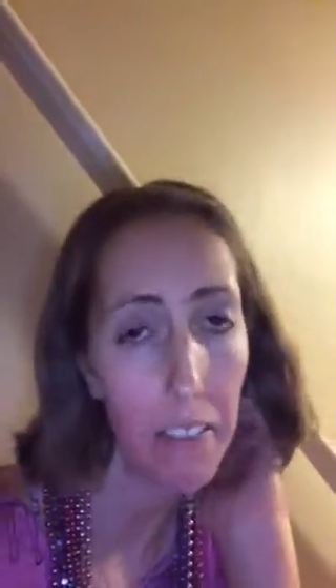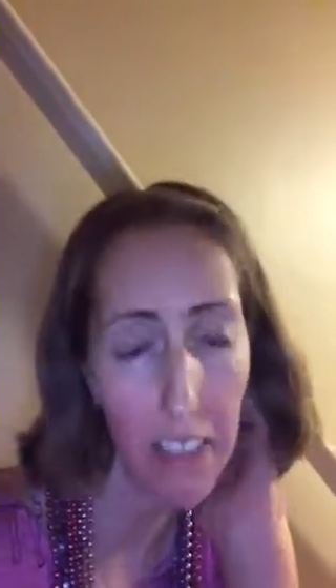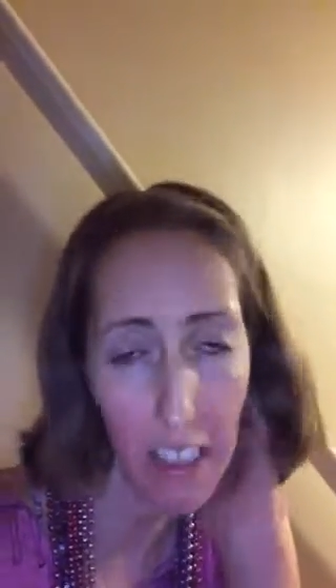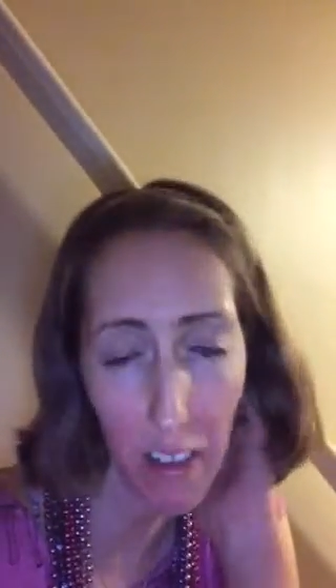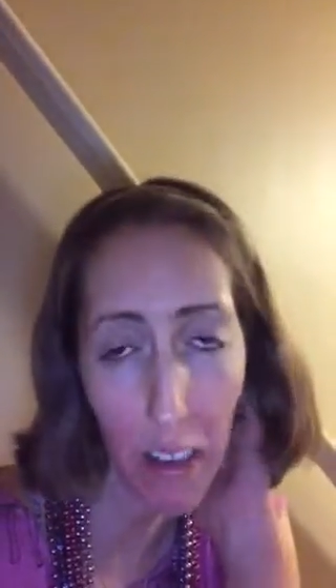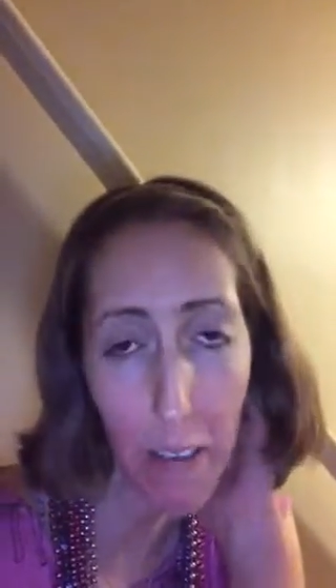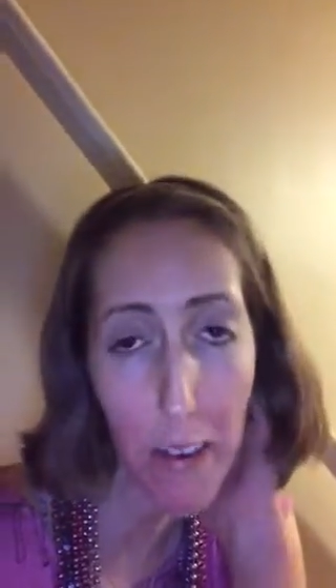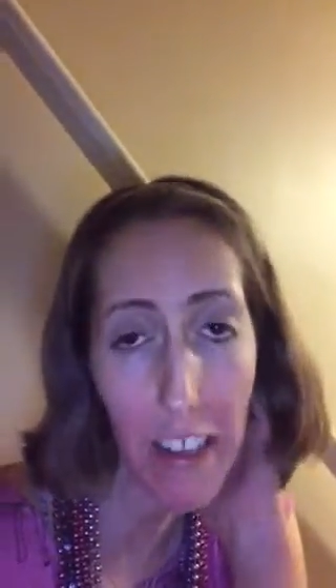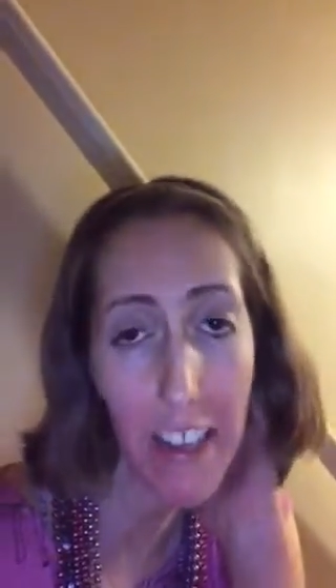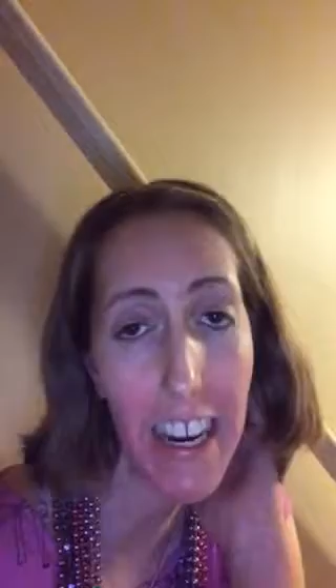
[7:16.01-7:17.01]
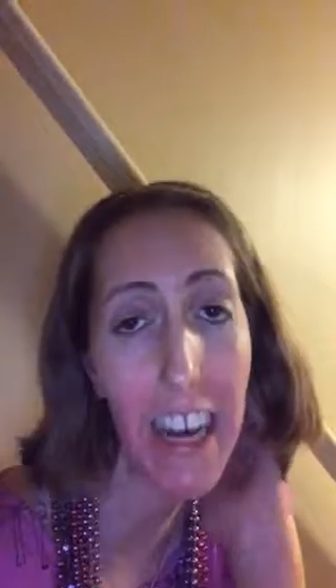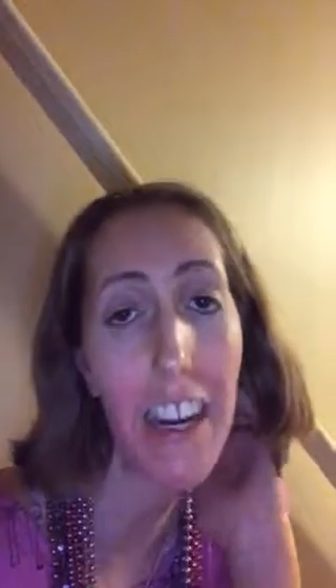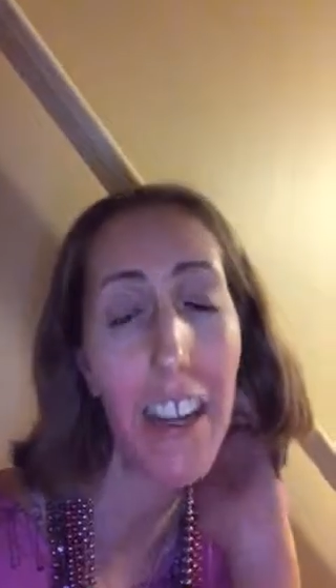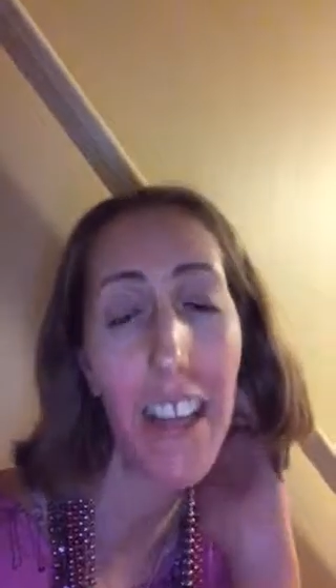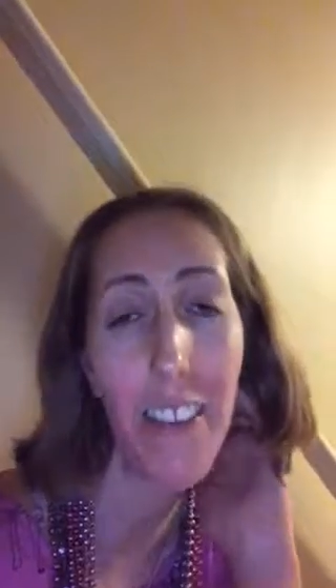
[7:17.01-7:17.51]
Subscribe to my
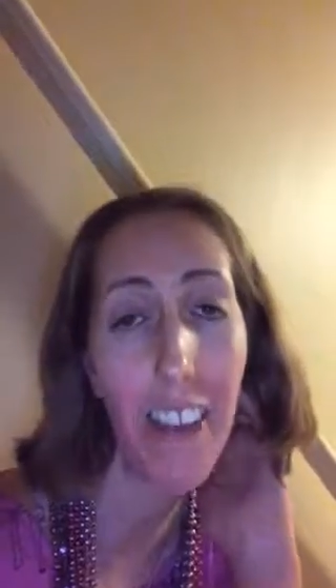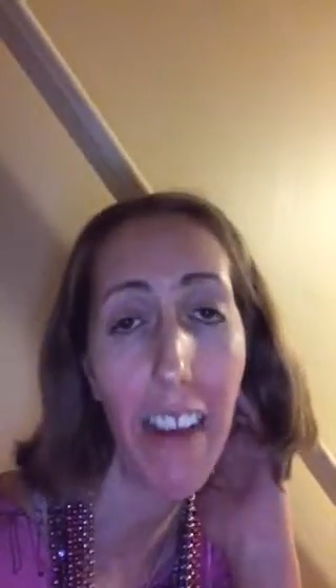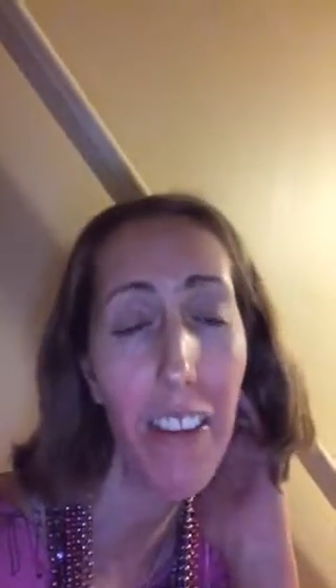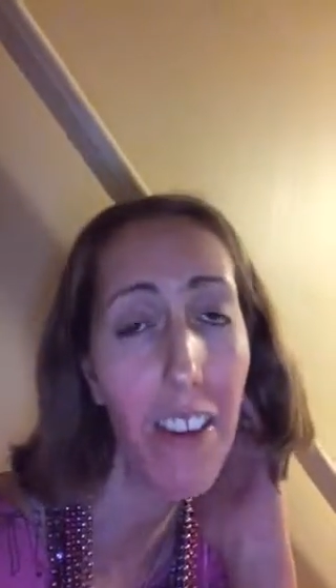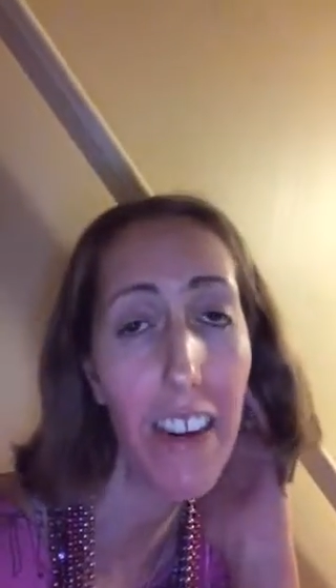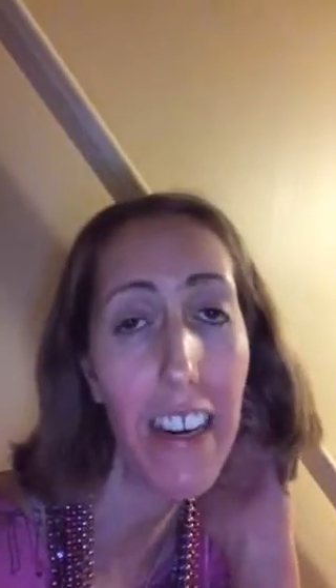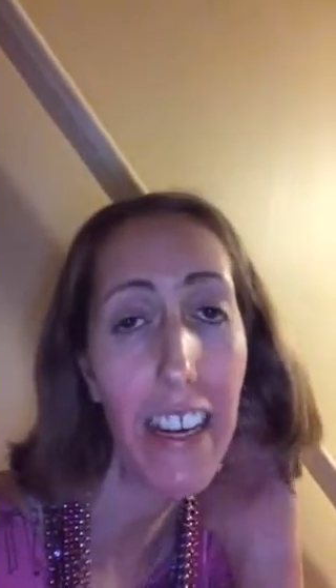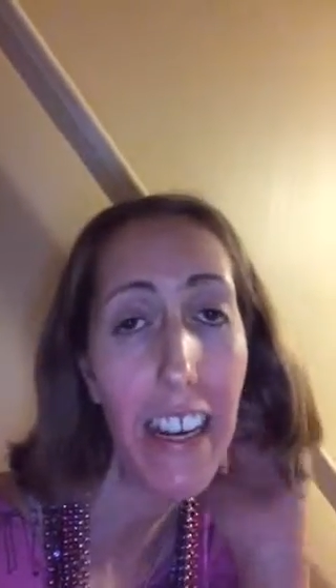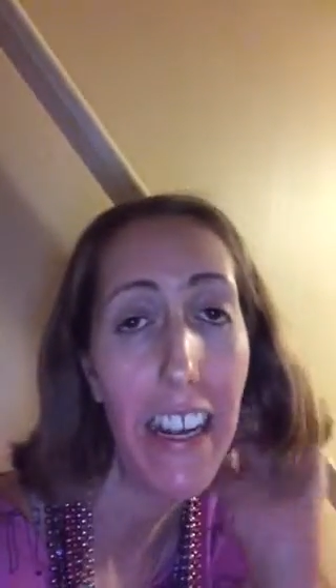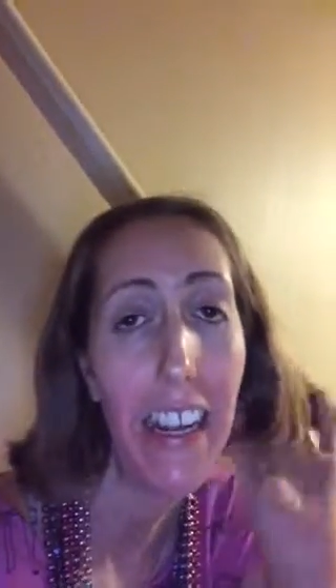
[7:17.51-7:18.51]
channel if you haven't already,